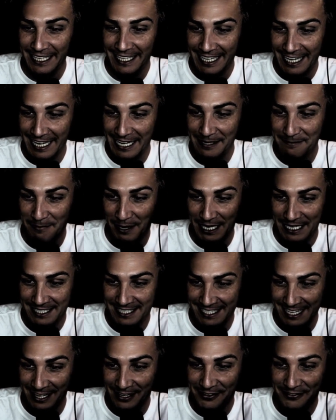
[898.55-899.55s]
keyed
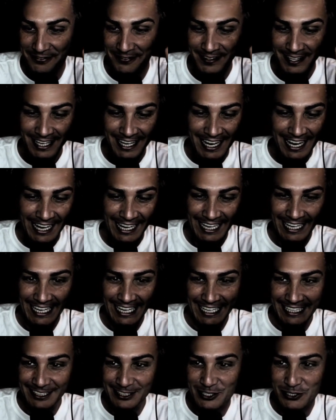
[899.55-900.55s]
myself
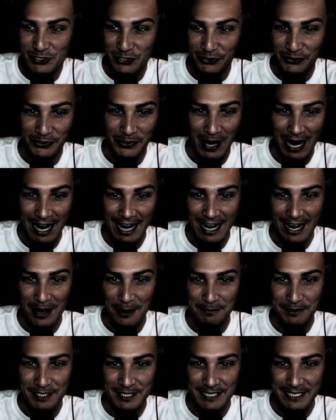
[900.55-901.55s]
into,
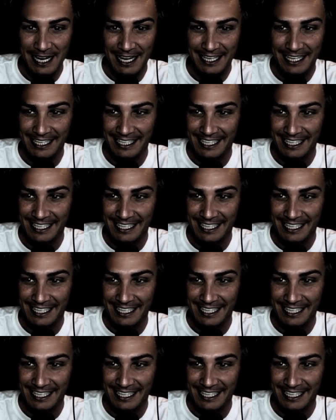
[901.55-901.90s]
I'm stuck